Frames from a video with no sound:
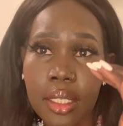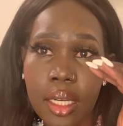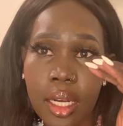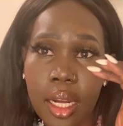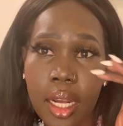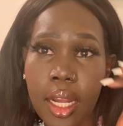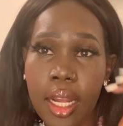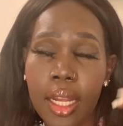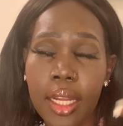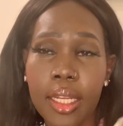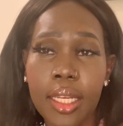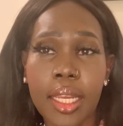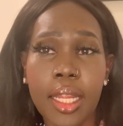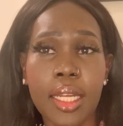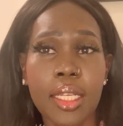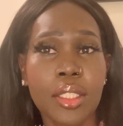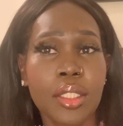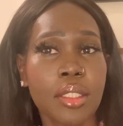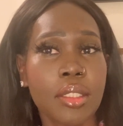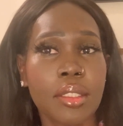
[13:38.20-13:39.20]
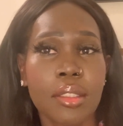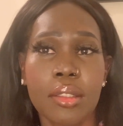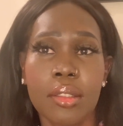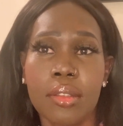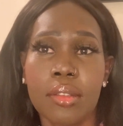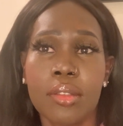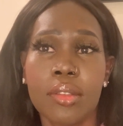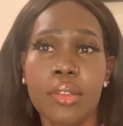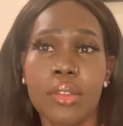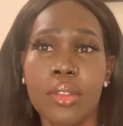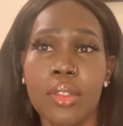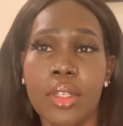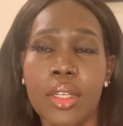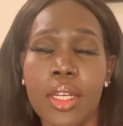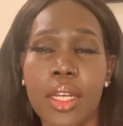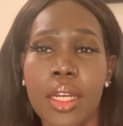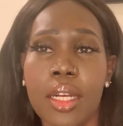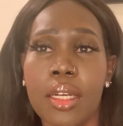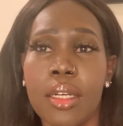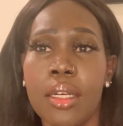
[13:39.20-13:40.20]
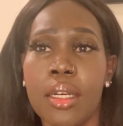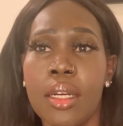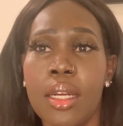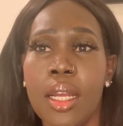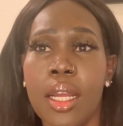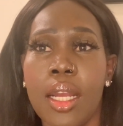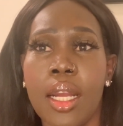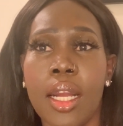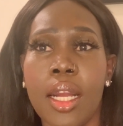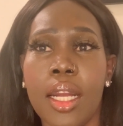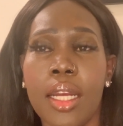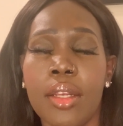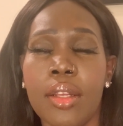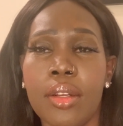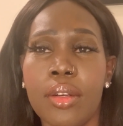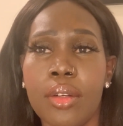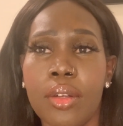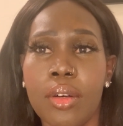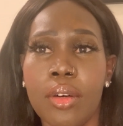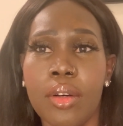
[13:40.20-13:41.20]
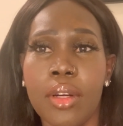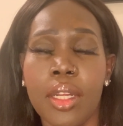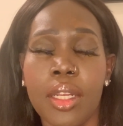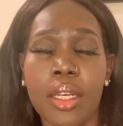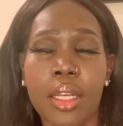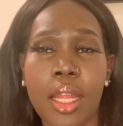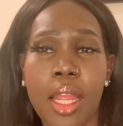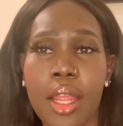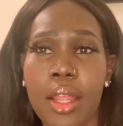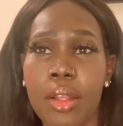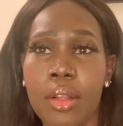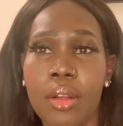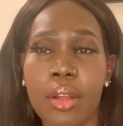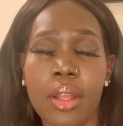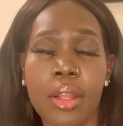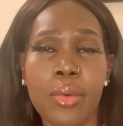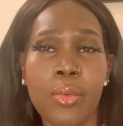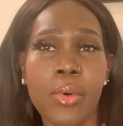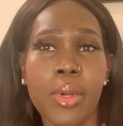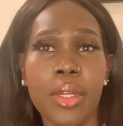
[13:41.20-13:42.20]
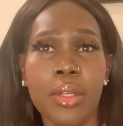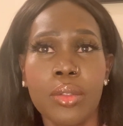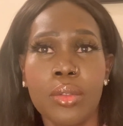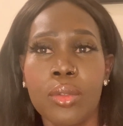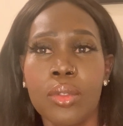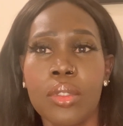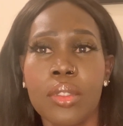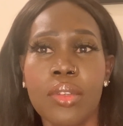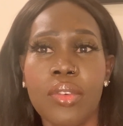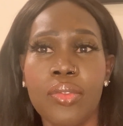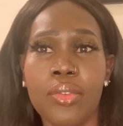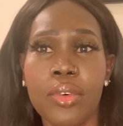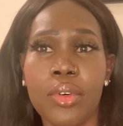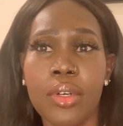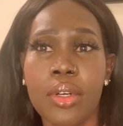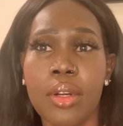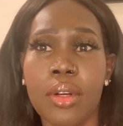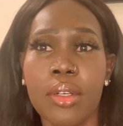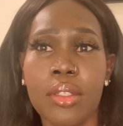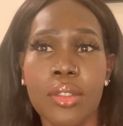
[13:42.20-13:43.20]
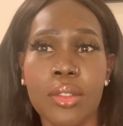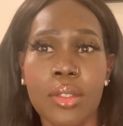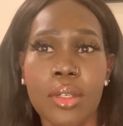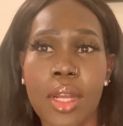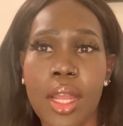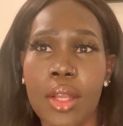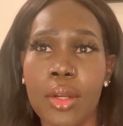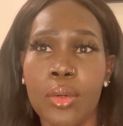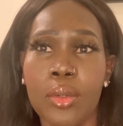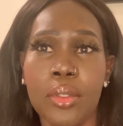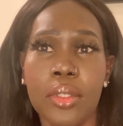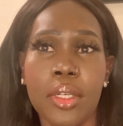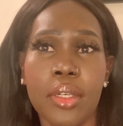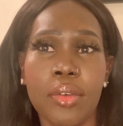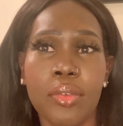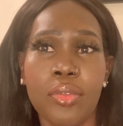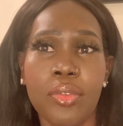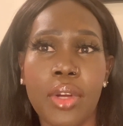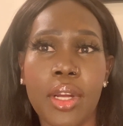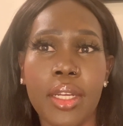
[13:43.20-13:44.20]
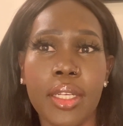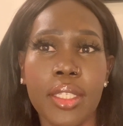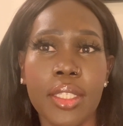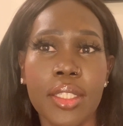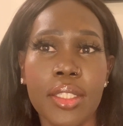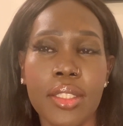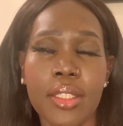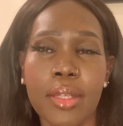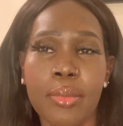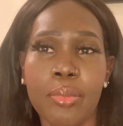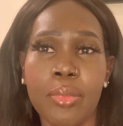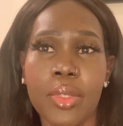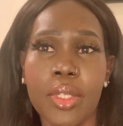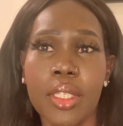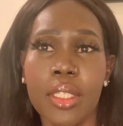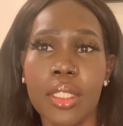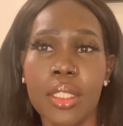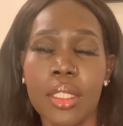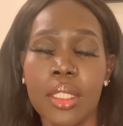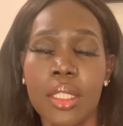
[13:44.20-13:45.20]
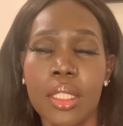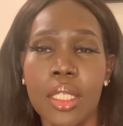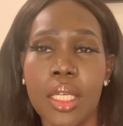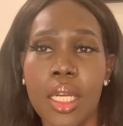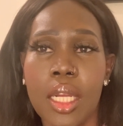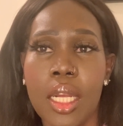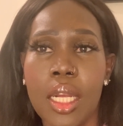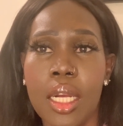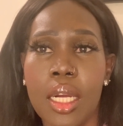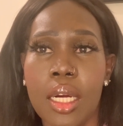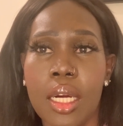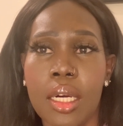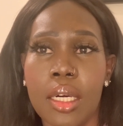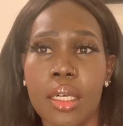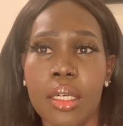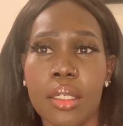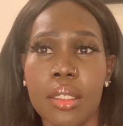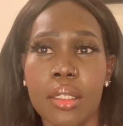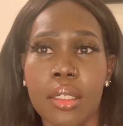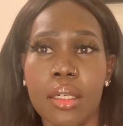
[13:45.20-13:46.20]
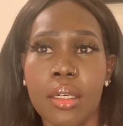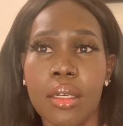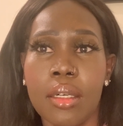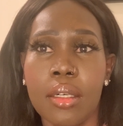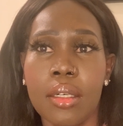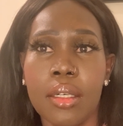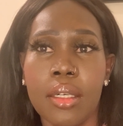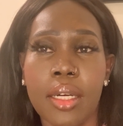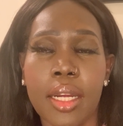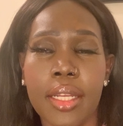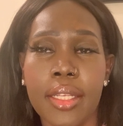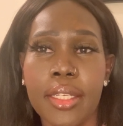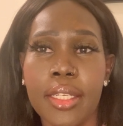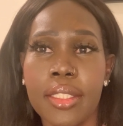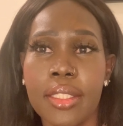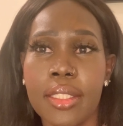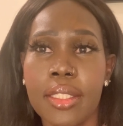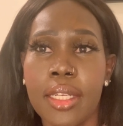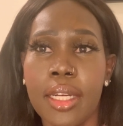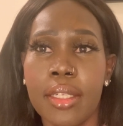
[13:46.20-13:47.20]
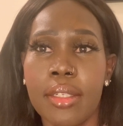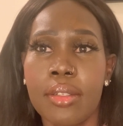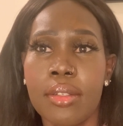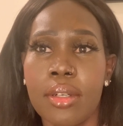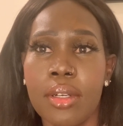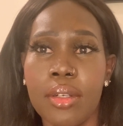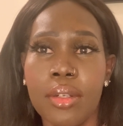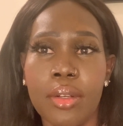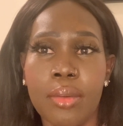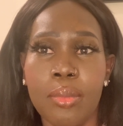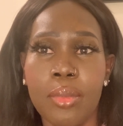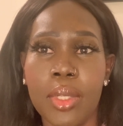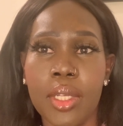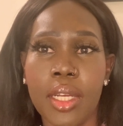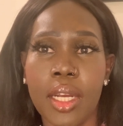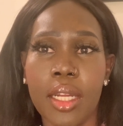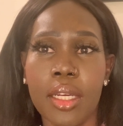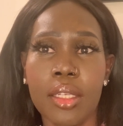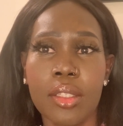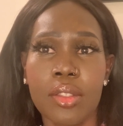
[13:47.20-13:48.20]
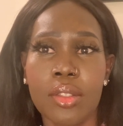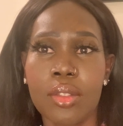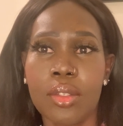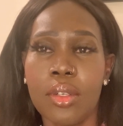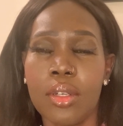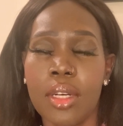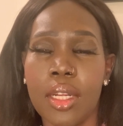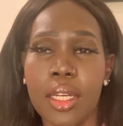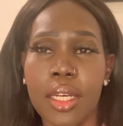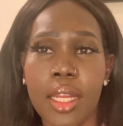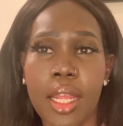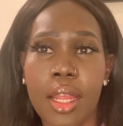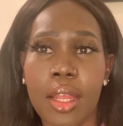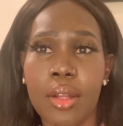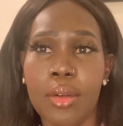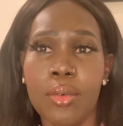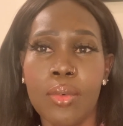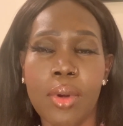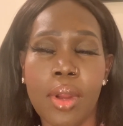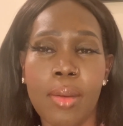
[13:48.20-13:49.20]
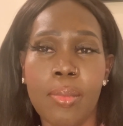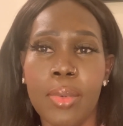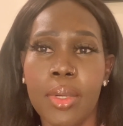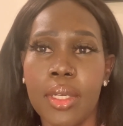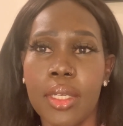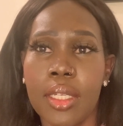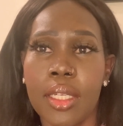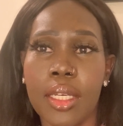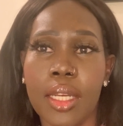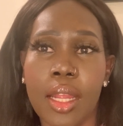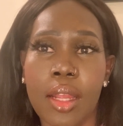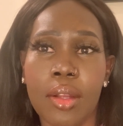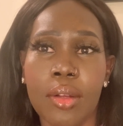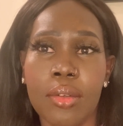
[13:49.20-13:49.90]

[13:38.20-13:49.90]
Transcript: eyelash. So yeah, I don't know. And I went to Sephora also. I couldn't find the same thing. I just got randomly at the store and I grabbed it, and I